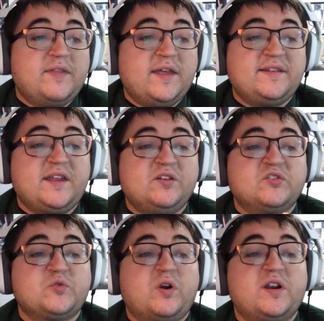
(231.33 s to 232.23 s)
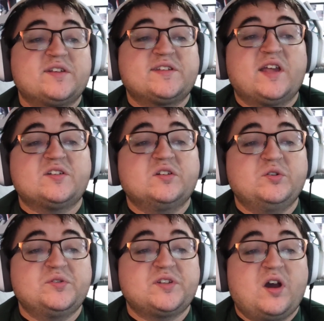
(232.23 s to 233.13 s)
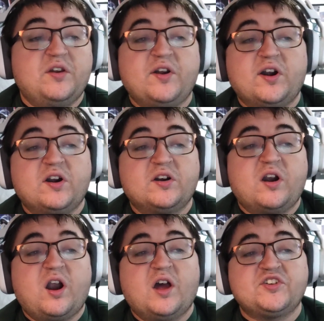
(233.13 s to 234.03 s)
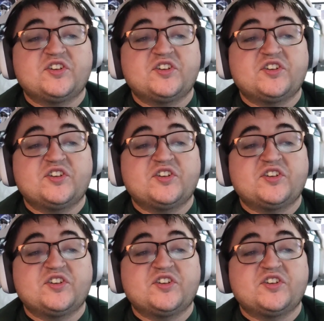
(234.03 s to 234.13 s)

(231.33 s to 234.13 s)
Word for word: Then Daniel Suarez gets loose under uh,